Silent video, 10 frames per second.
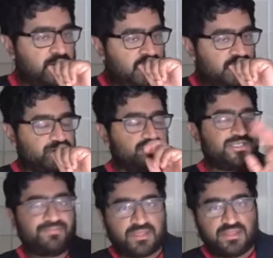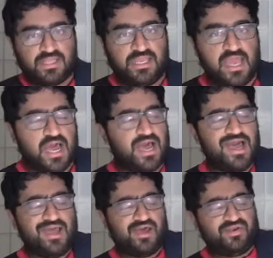So typically, uh,
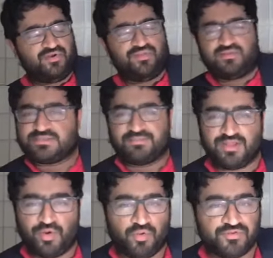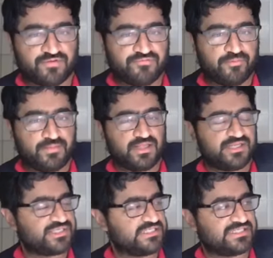under some of the older
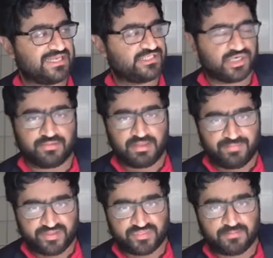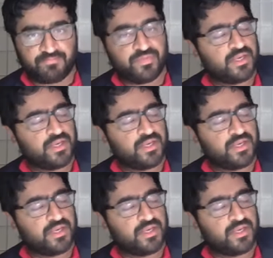formulations, like Jeremy Bentham,